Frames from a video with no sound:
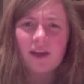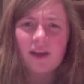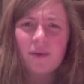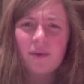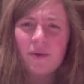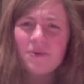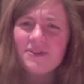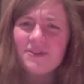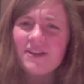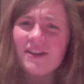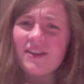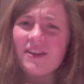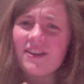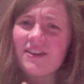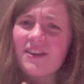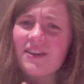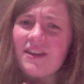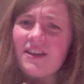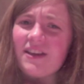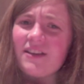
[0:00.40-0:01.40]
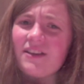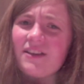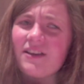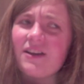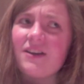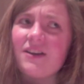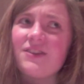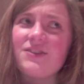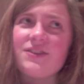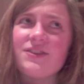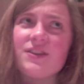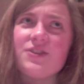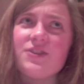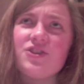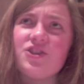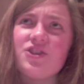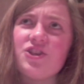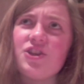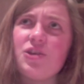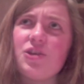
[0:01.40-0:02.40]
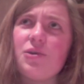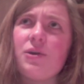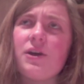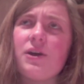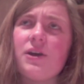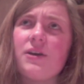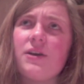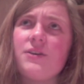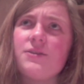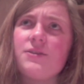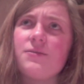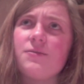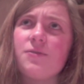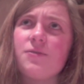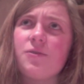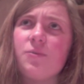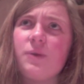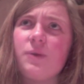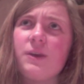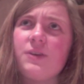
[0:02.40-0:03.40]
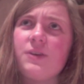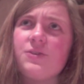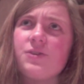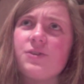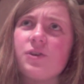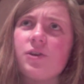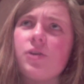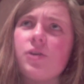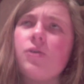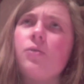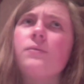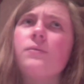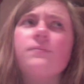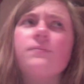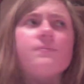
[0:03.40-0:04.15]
was that thing that I said to you guys a few weeks ago?